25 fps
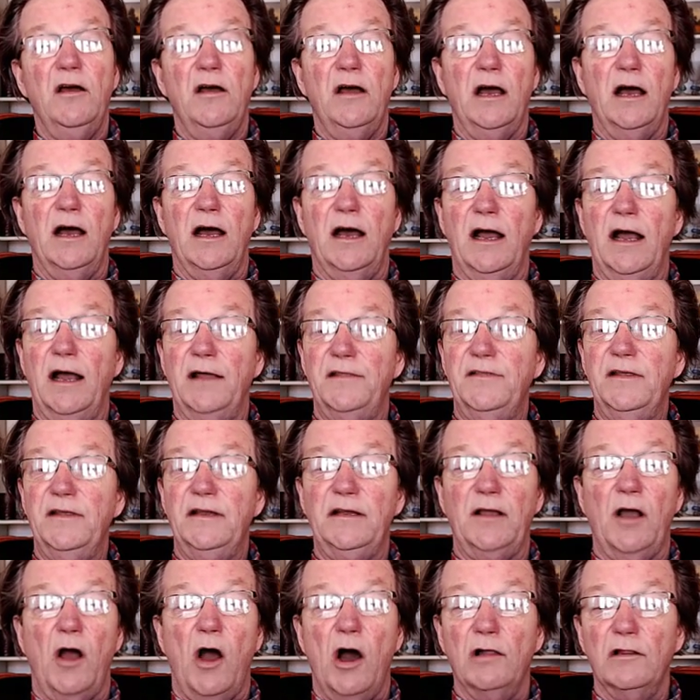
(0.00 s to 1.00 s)
I
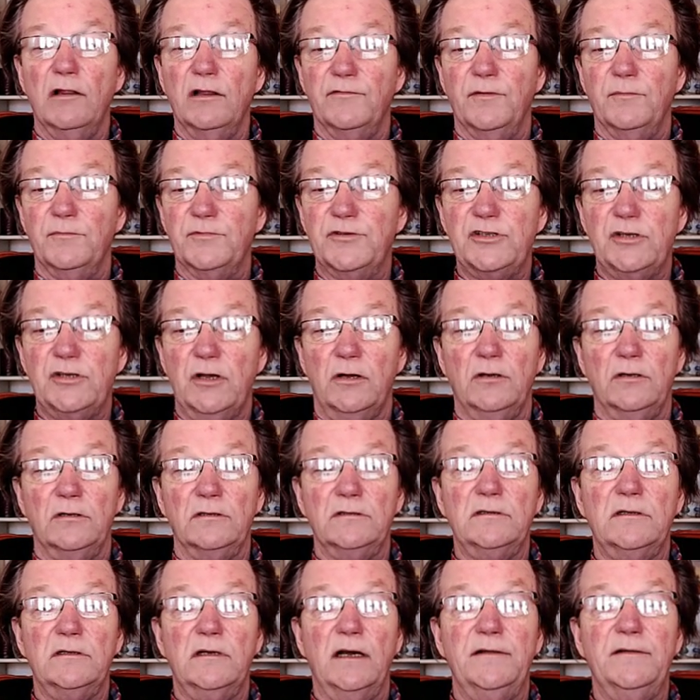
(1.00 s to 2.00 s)
think all of them
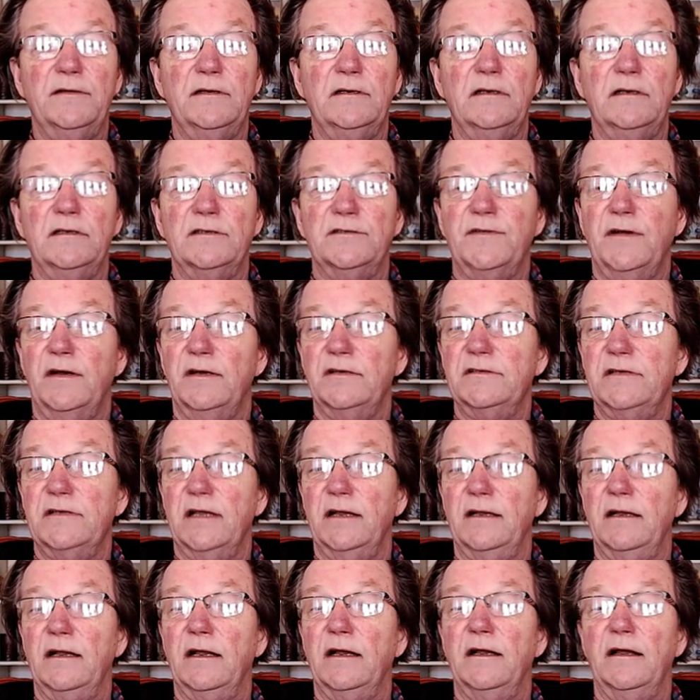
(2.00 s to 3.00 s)
sold, I think, as far as
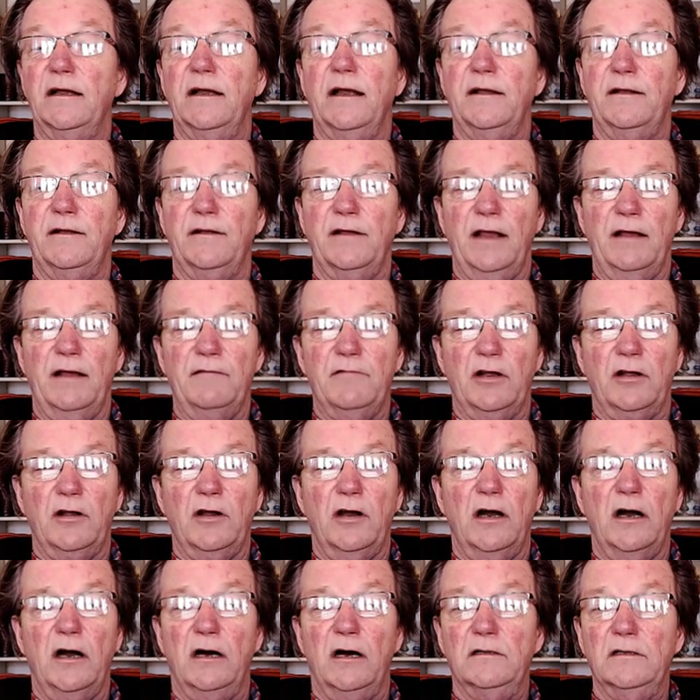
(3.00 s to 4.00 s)
I
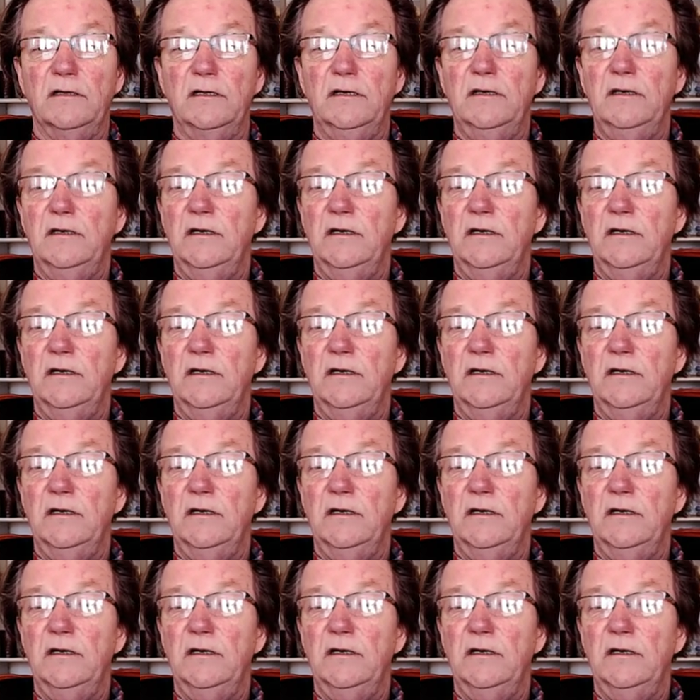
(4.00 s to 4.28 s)
recall.